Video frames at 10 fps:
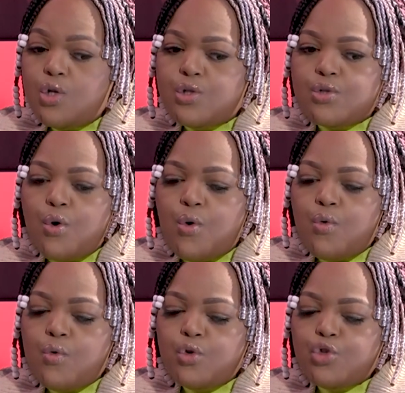
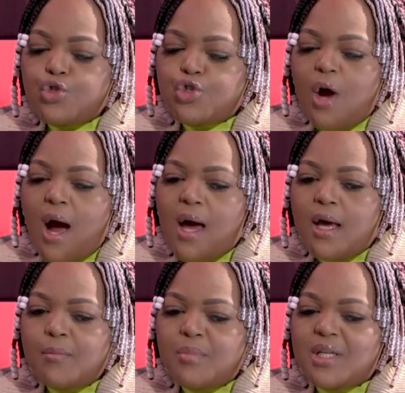So
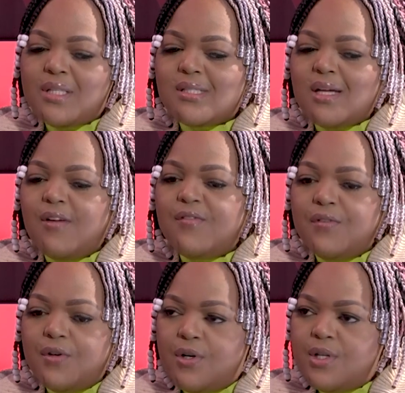try be as
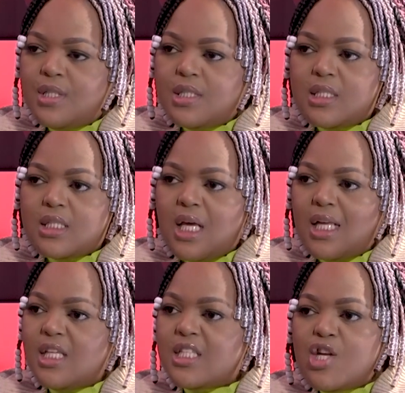diverse
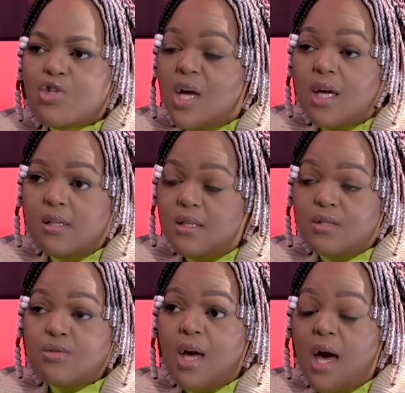and as educated as
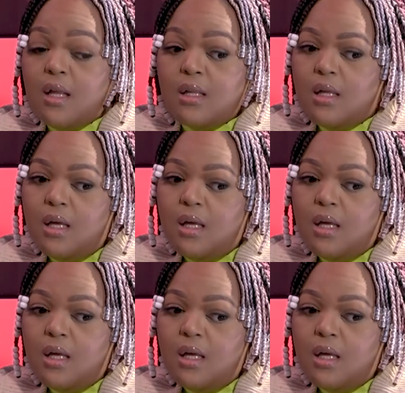you can,